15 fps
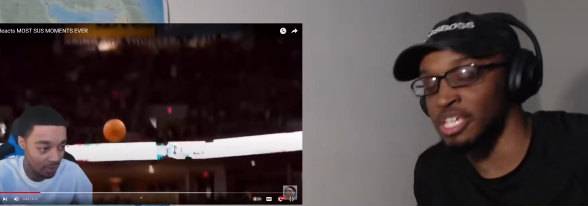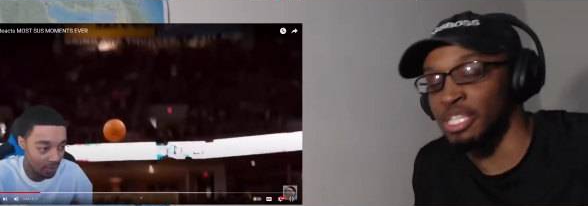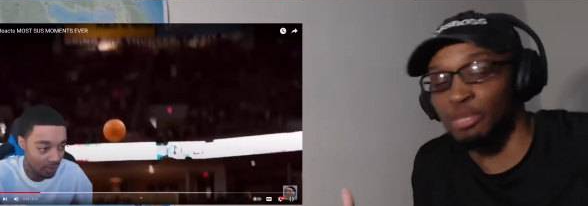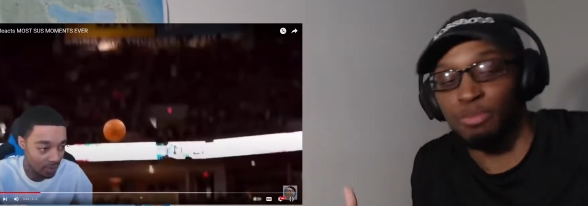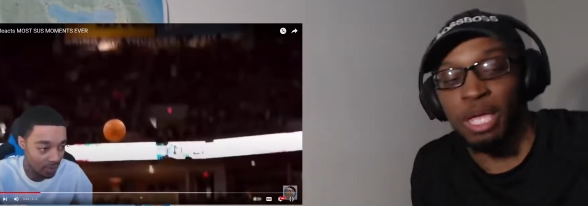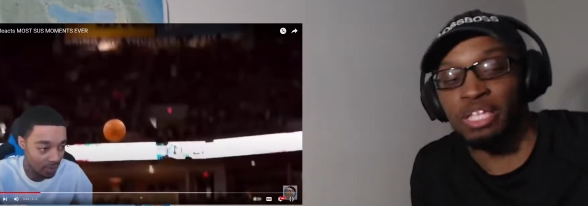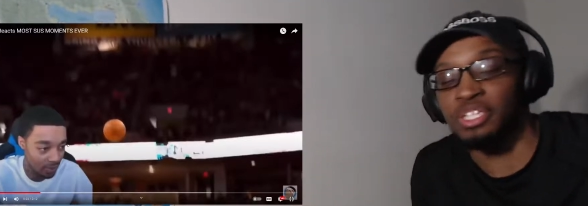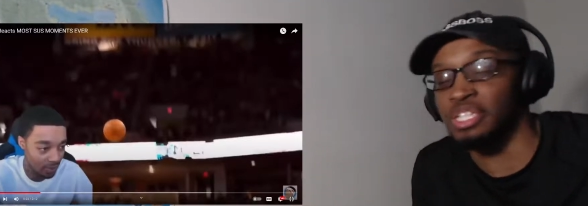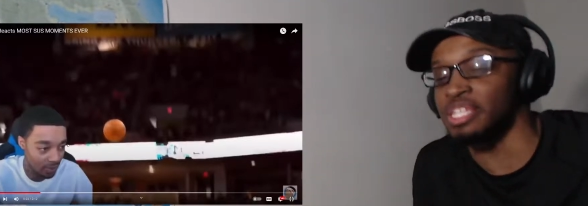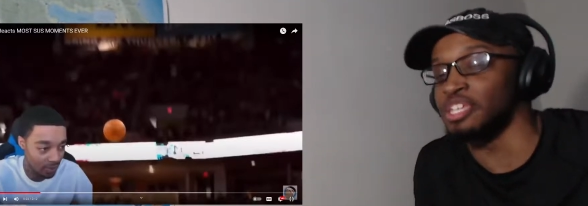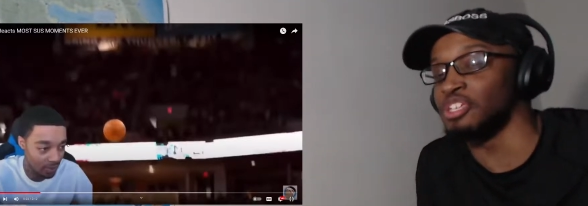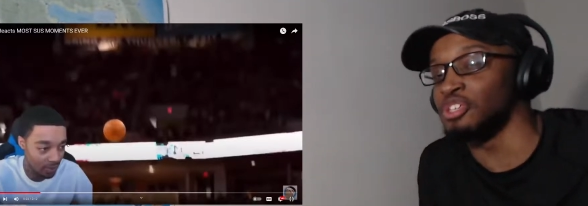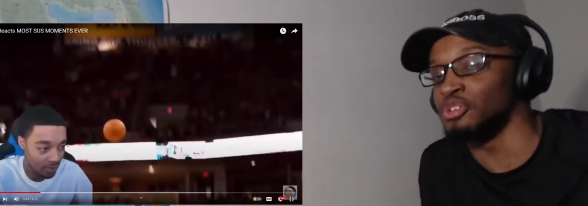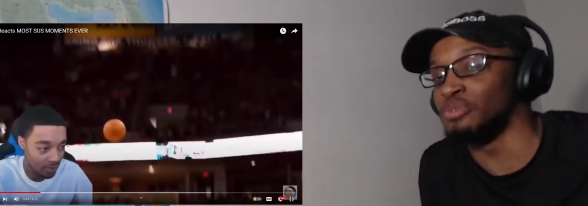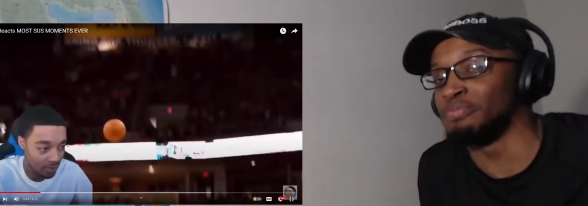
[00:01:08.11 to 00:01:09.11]
Speaker 1: especially
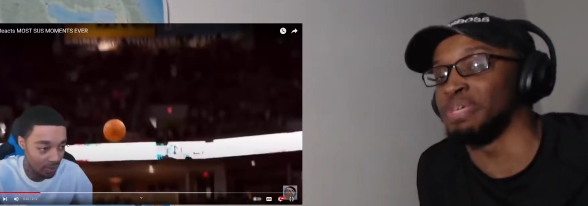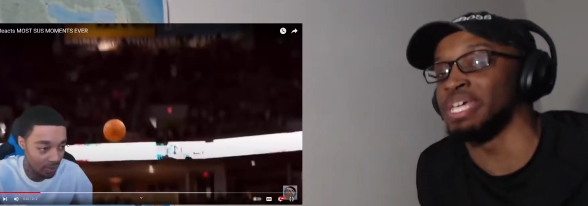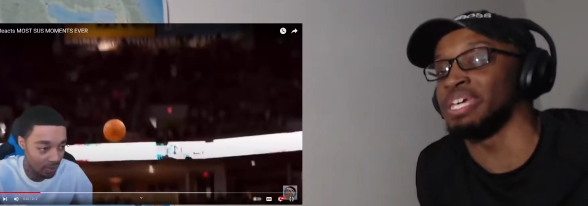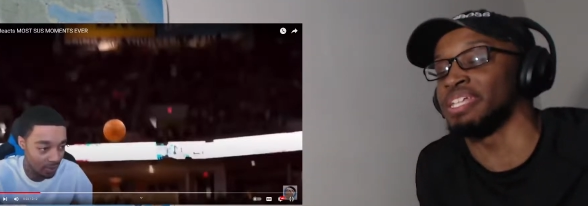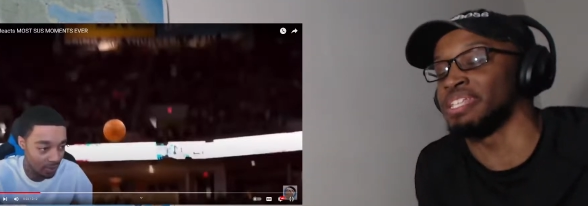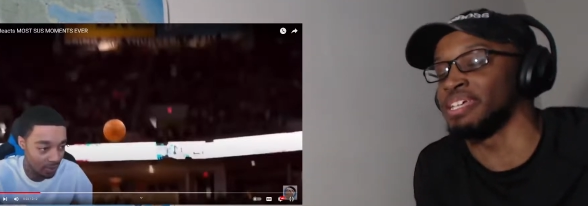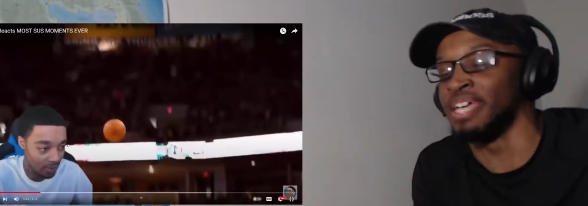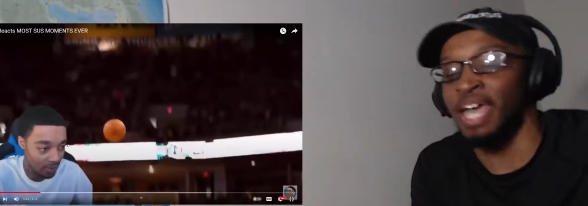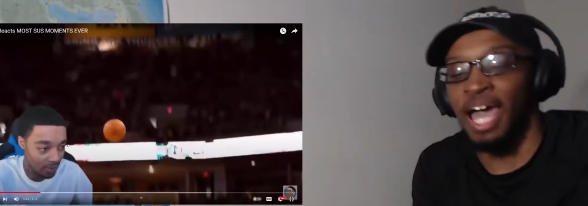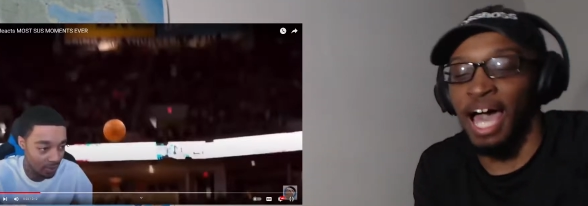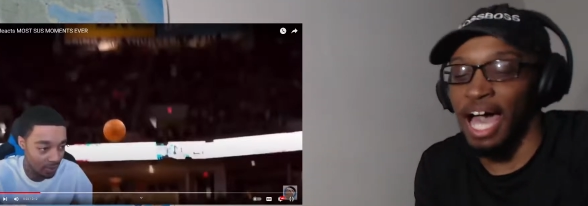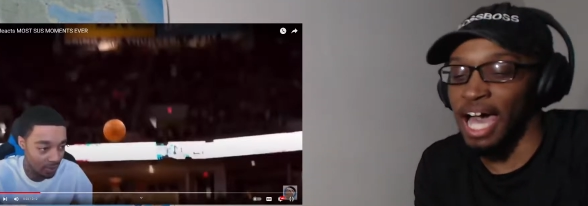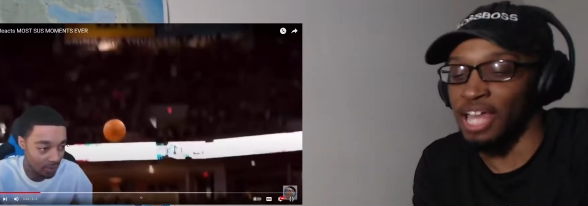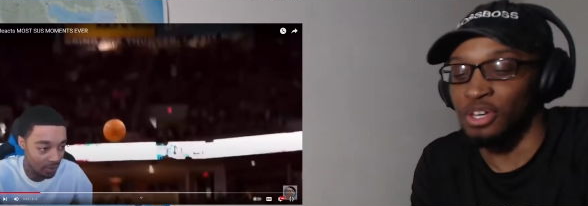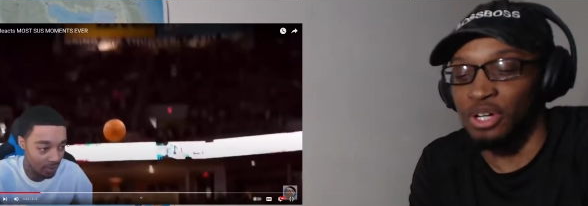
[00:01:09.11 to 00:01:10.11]
you being the.
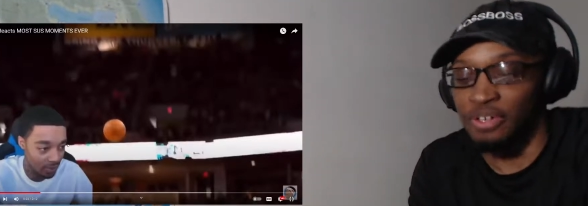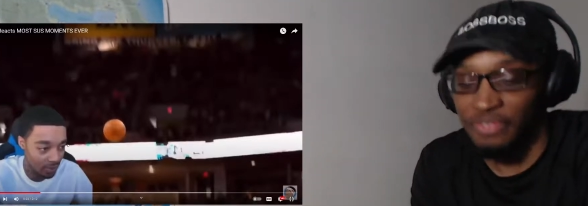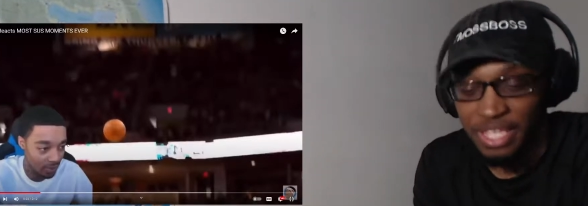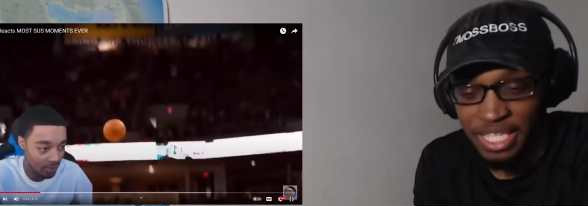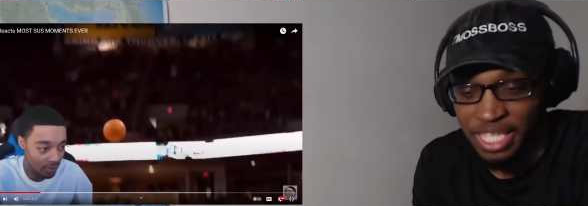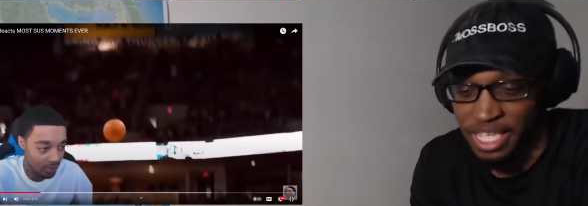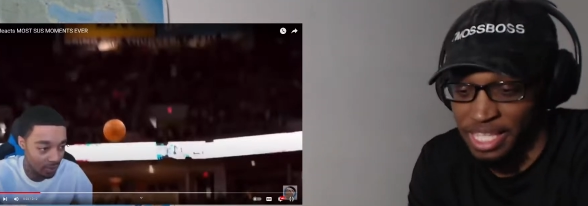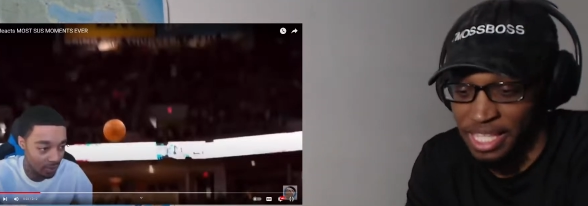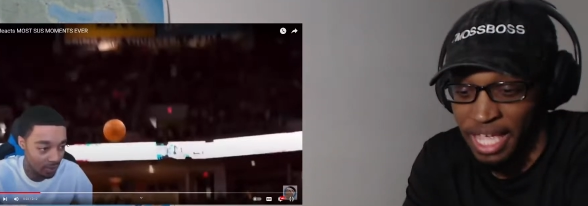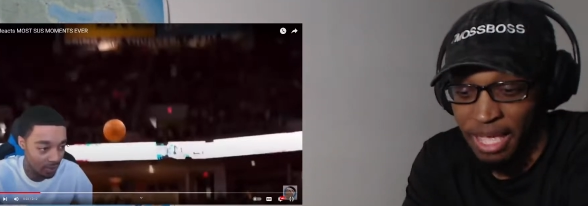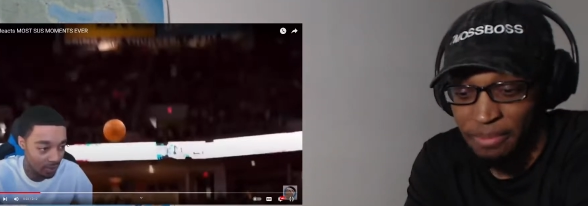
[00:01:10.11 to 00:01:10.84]
I don't even get that,